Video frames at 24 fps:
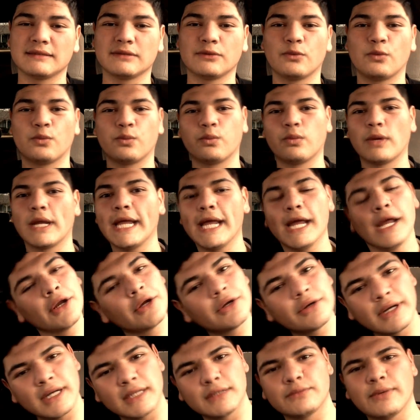the
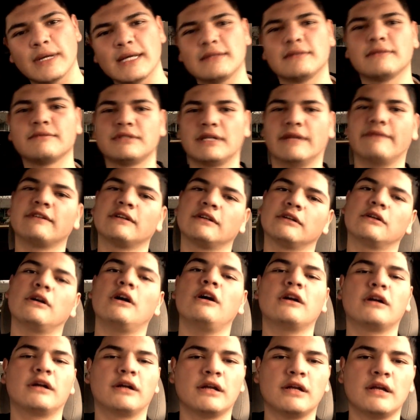incorrect ways of driving a
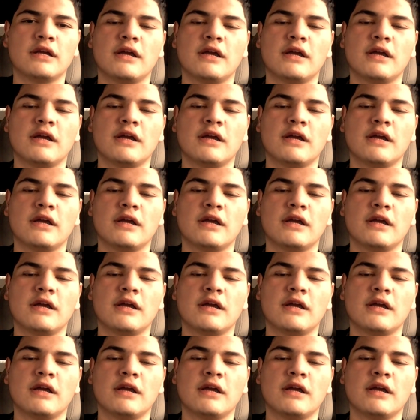car.